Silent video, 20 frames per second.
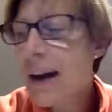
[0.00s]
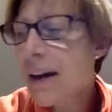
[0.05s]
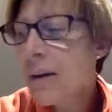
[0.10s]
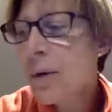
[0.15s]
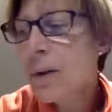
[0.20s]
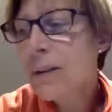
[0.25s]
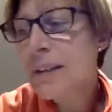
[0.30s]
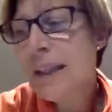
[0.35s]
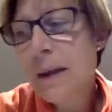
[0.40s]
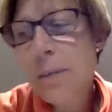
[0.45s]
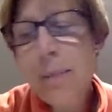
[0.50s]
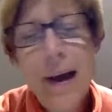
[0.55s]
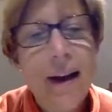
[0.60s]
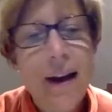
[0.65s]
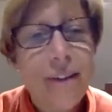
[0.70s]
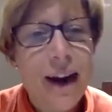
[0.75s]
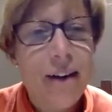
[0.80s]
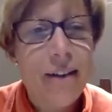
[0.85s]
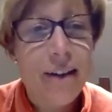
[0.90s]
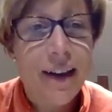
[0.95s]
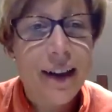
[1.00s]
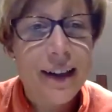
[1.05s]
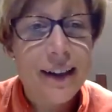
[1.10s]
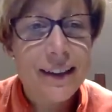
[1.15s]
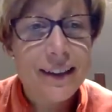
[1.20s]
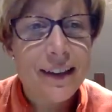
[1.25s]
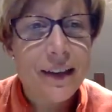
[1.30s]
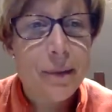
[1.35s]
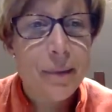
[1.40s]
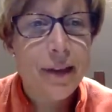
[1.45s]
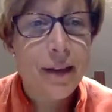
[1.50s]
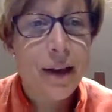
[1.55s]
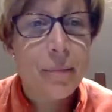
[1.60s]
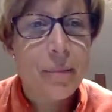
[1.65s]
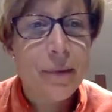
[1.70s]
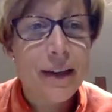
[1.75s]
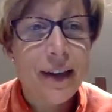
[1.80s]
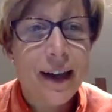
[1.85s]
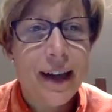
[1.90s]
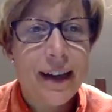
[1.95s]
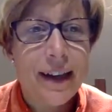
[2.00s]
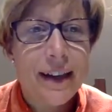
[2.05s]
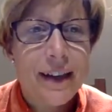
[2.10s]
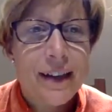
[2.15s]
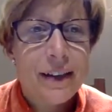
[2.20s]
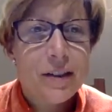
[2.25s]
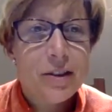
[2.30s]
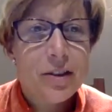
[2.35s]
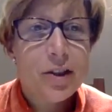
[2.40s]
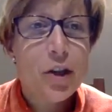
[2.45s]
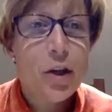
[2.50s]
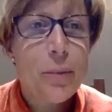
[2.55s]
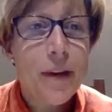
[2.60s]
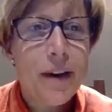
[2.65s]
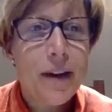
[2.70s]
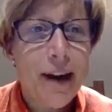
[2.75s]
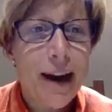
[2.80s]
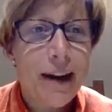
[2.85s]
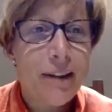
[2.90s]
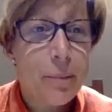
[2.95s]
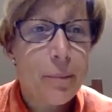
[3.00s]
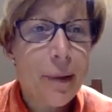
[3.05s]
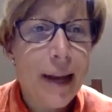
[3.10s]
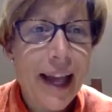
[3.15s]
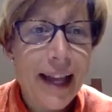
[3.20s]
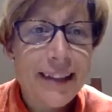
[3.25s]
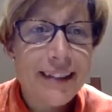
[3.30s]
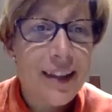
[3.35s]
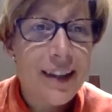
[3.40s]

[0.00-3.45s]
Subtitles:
What's it about, Caroline? Because I'll be like zooming around the place.